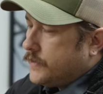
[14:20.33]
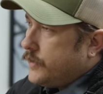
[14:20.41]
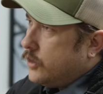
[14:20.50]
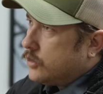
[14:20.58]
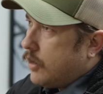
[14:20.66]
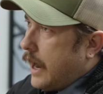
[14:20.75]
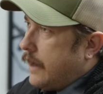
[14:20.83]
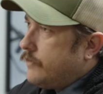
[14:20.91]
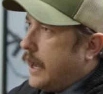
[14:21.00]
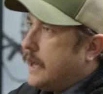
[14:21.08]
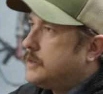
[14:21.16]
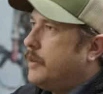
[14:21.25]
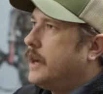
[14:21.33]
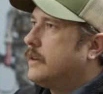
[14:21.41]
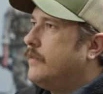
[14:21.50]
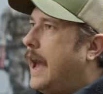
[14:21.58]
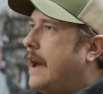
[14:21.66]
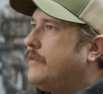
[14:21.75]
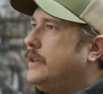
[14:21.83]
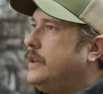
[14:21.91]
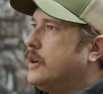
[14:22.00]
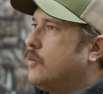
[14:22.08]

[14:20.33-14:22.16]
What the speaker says: field craft aspect of having the